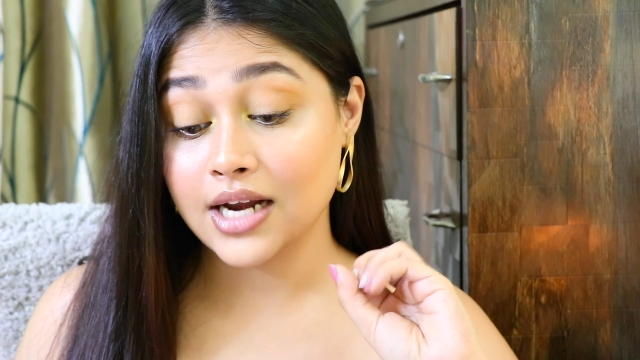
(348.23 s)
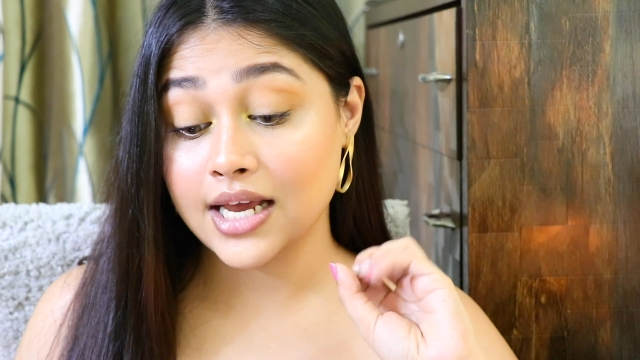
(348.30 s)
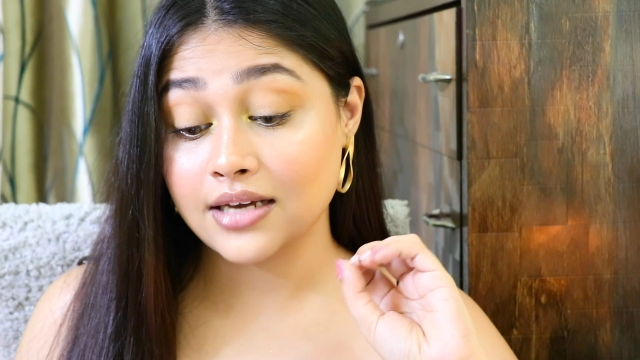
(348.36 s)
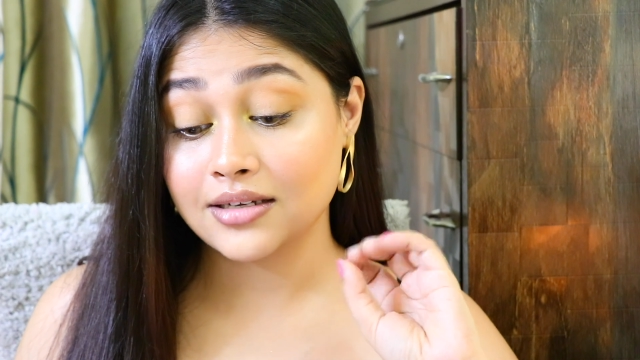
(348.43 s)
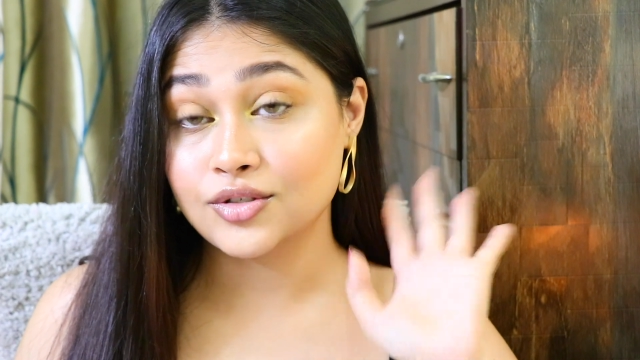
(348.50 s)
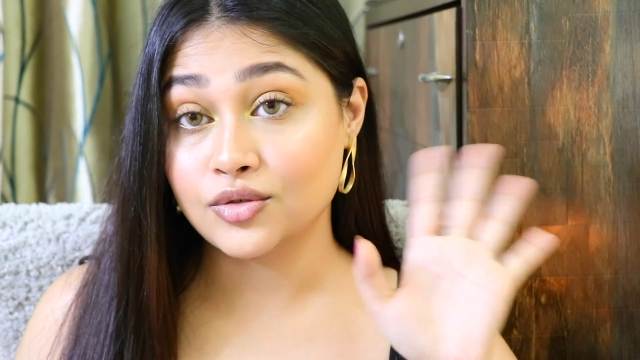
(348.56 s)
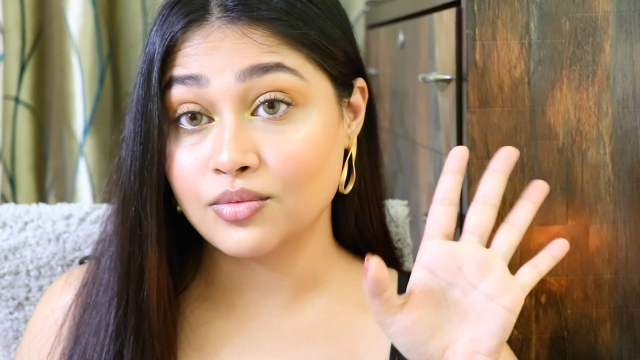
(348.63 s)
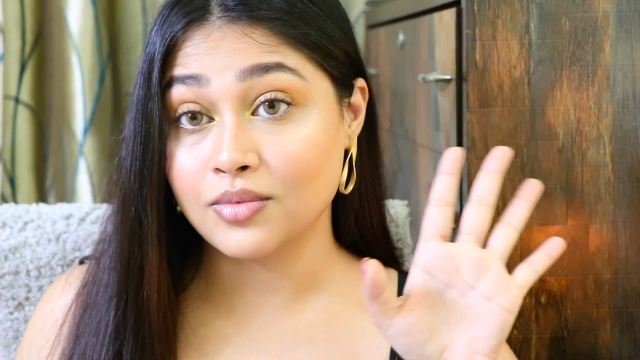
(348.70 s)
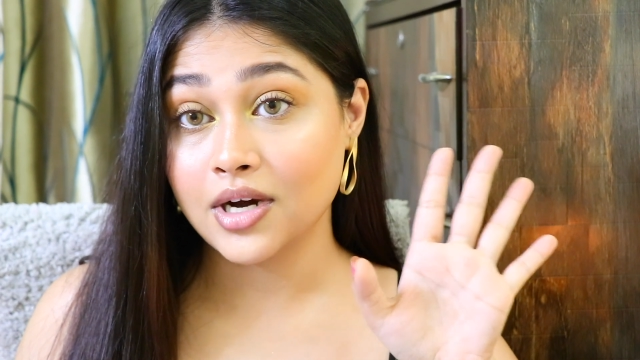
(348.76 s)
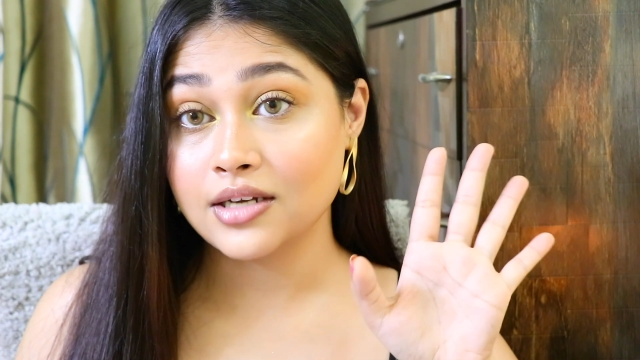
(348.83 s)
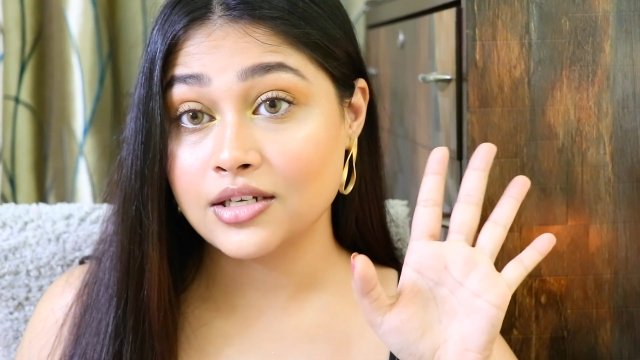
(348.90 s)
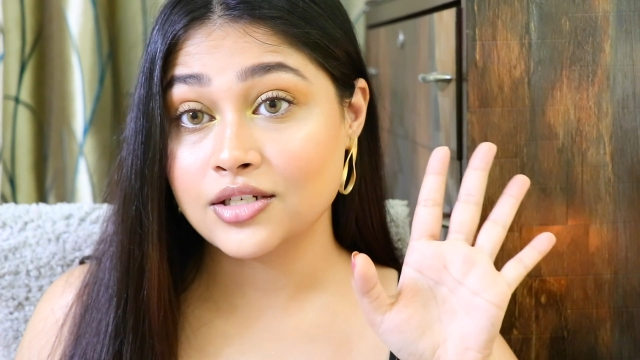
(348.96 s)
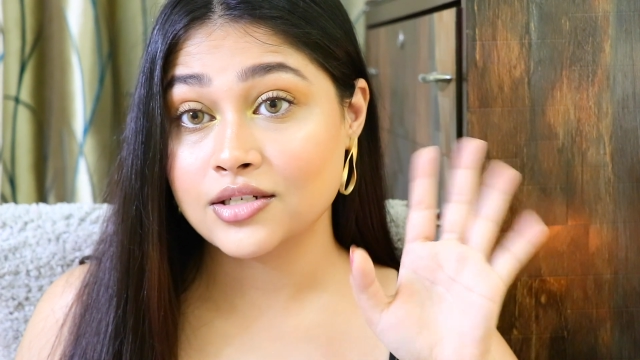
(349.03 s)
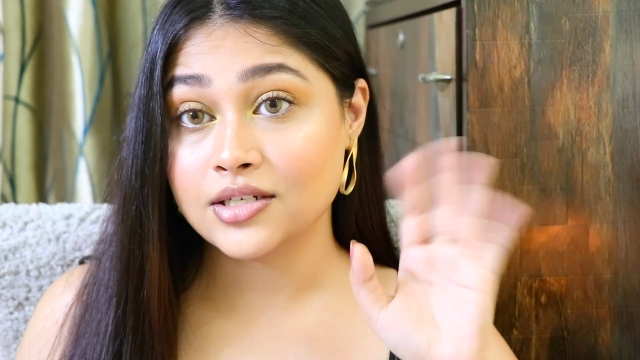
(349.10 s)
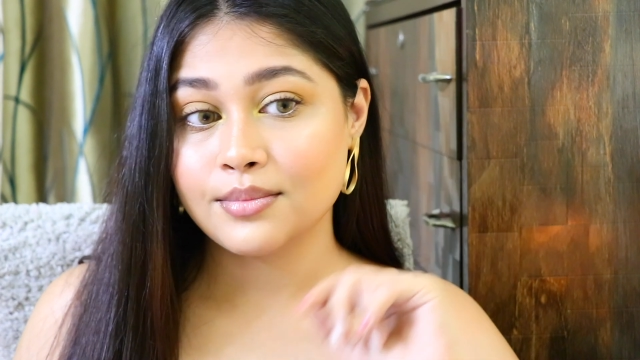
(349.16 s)
like too
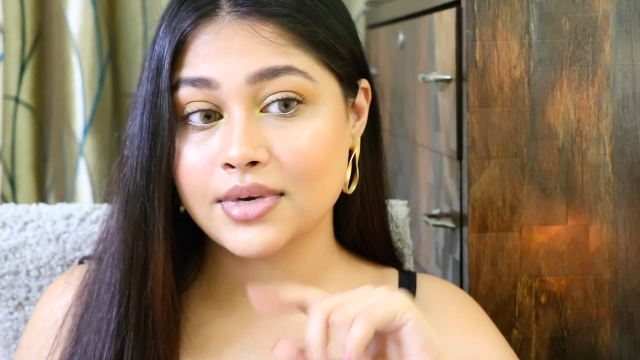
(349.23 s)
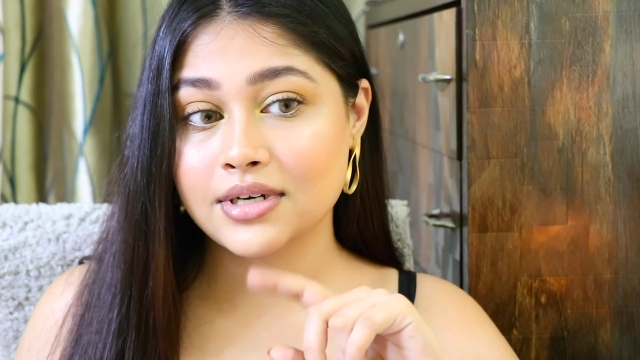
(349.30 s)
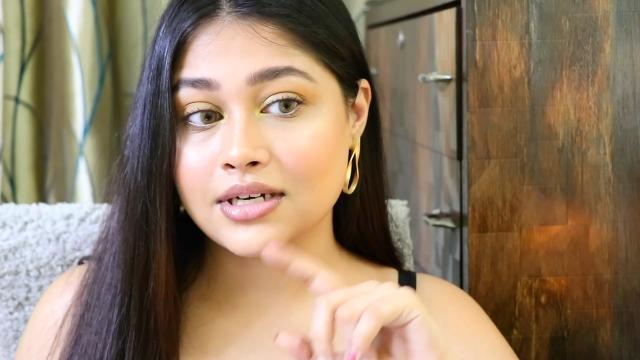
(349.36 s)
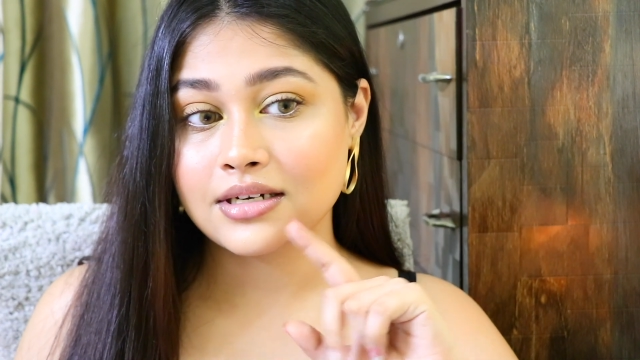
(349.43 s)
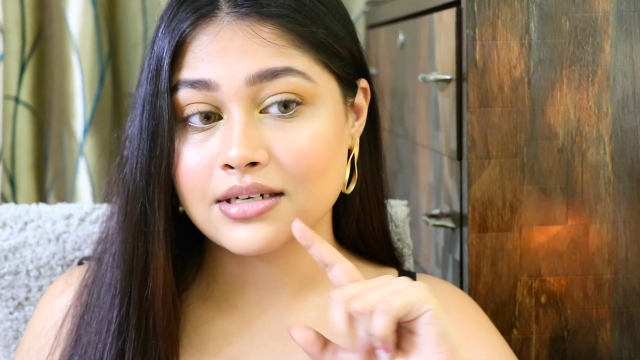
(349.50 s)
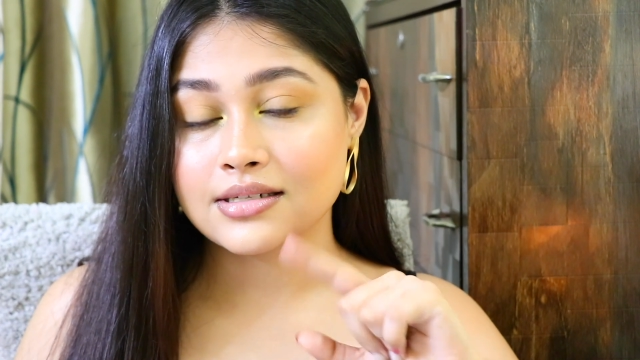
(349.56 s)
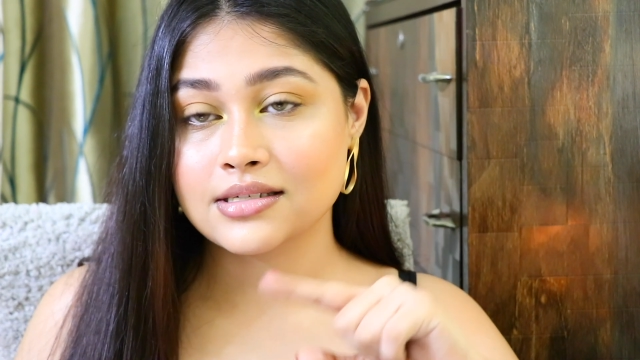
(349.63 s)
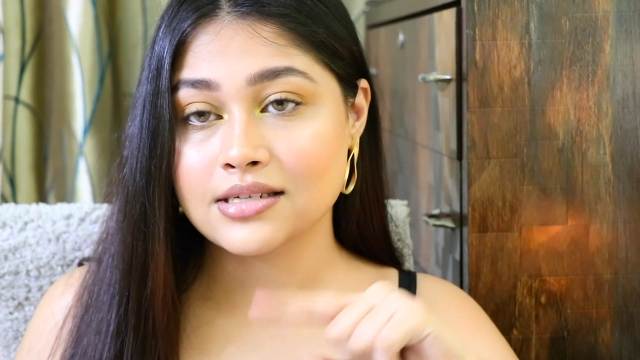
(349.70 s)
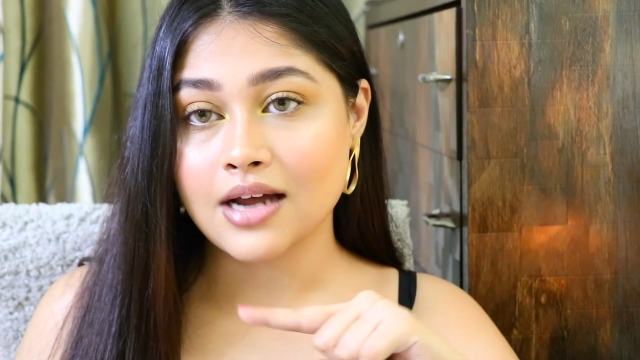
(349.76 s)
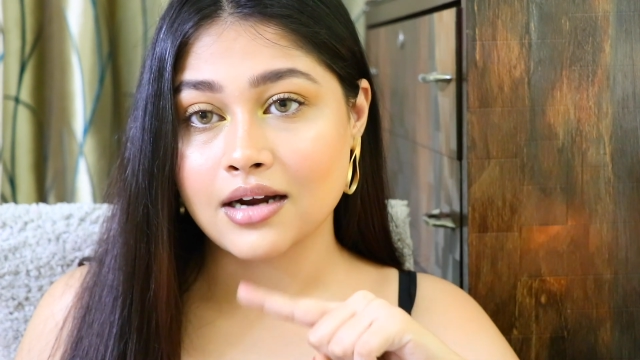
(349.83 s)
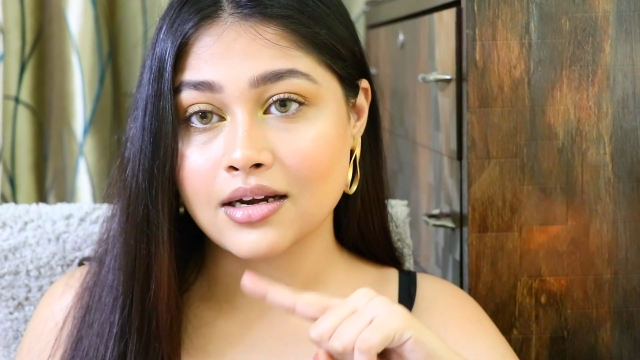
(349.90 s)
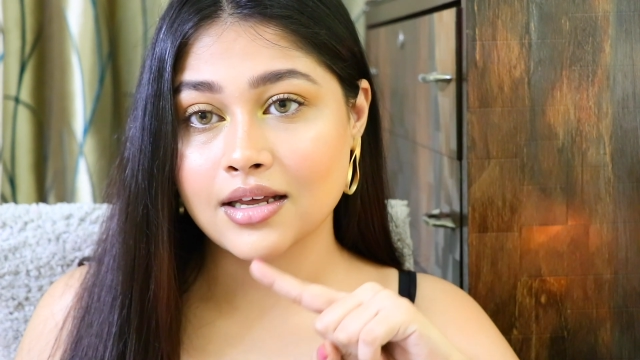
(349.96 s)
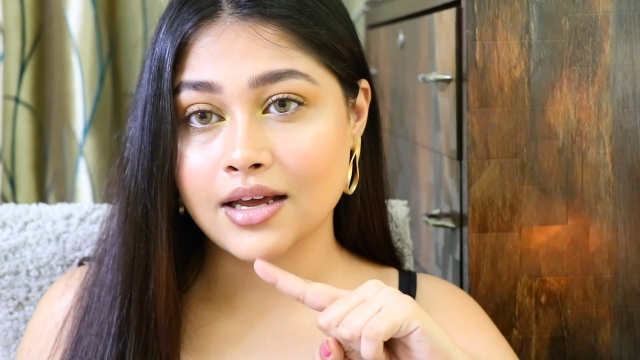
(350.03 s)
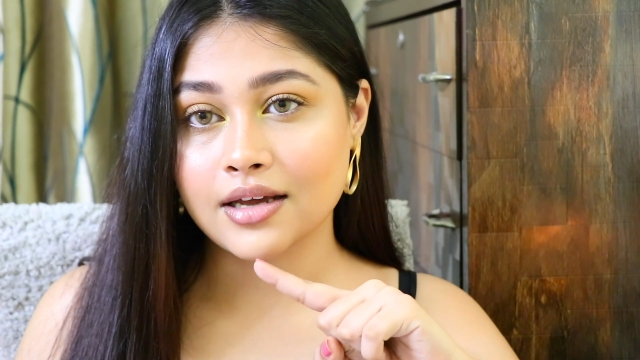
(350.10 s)
much, but it is starting.